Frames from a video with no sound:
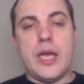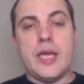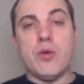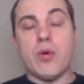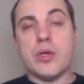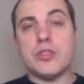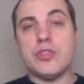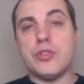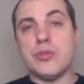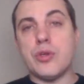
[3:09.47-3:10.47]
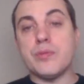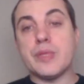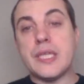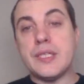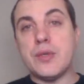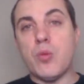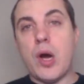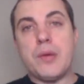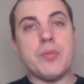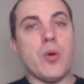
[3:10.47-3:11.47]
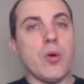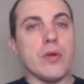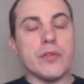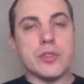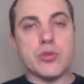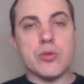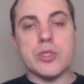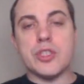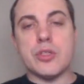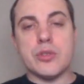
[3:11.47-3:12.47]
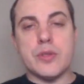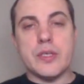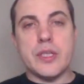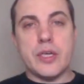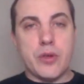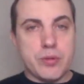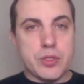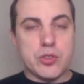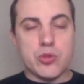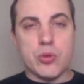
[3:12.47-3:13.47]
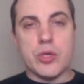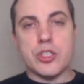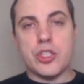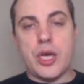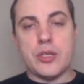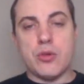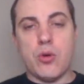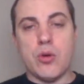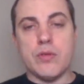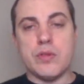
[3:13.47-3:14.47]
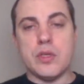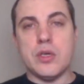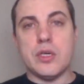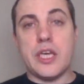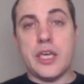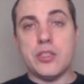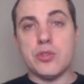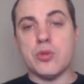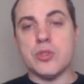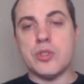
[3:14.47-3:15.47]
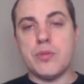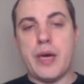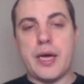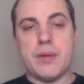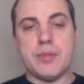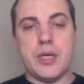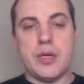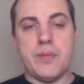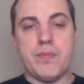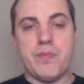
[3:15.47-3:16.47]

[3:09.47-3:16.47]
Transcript: in order to completely wipe all of the storage, including the encrypted storage and all of the key stores and backup data.